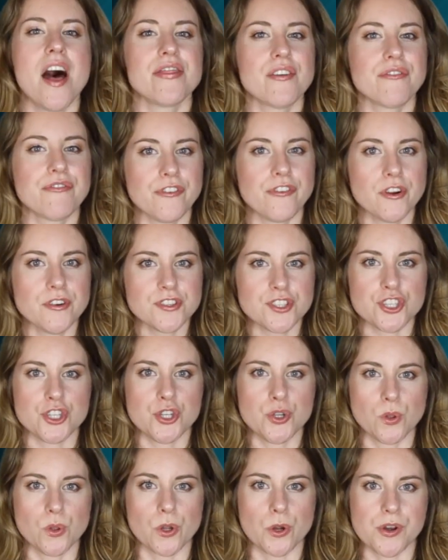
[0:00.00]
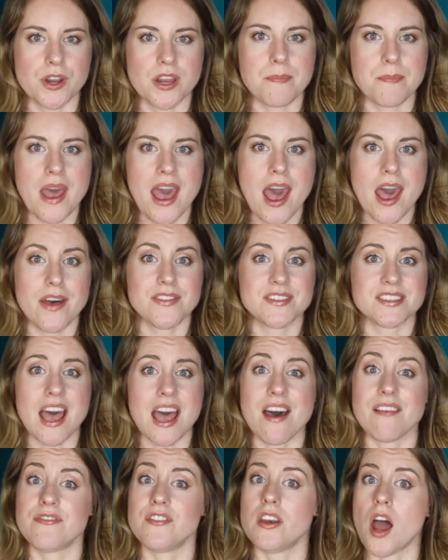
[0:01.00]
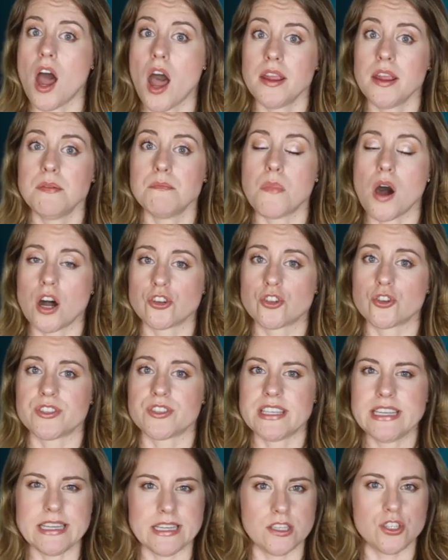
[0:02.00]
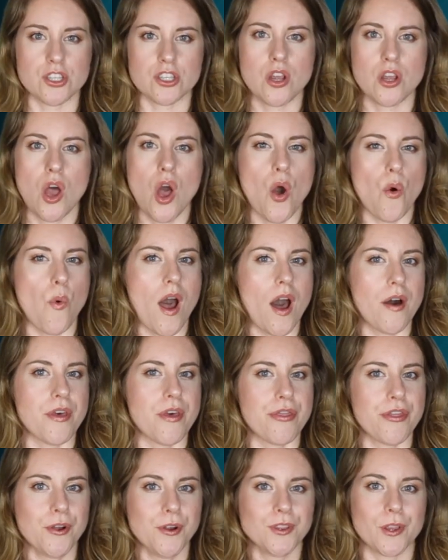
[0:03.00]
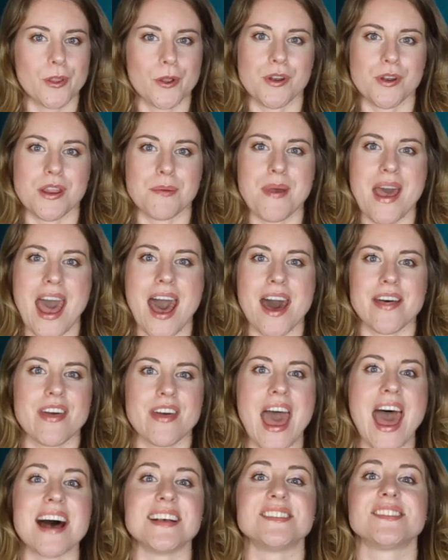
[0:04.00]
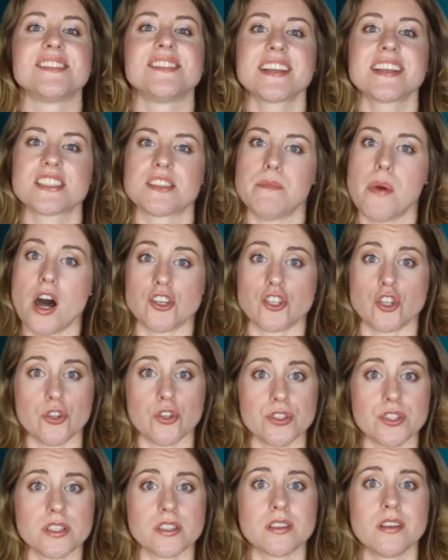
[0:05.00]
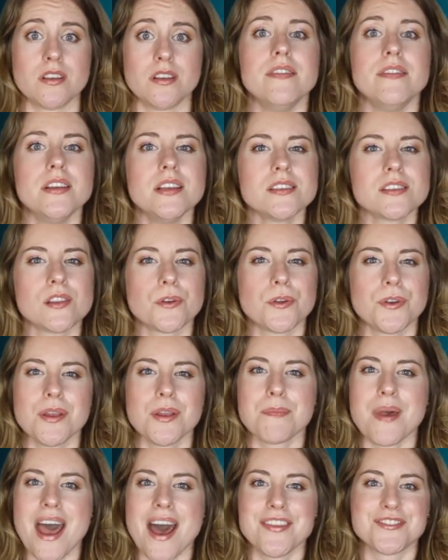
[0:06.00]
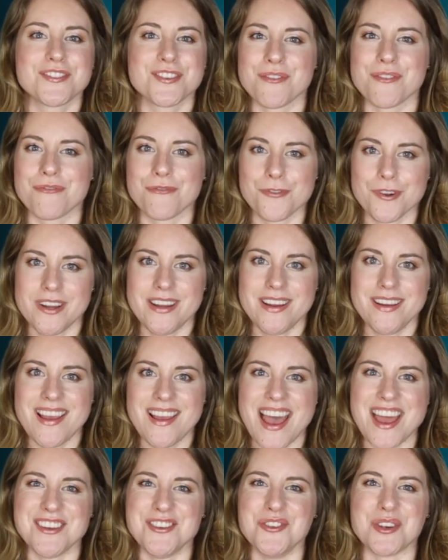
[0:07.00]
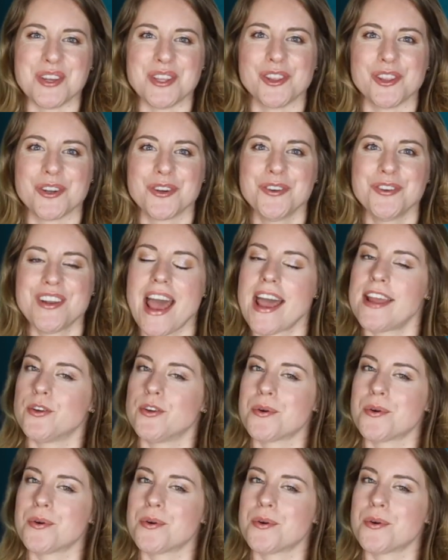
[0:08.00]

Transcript: The first 2 learning paths have 9 modules each, while the third learning path has 6 modules. These learning paths are free and you can learn at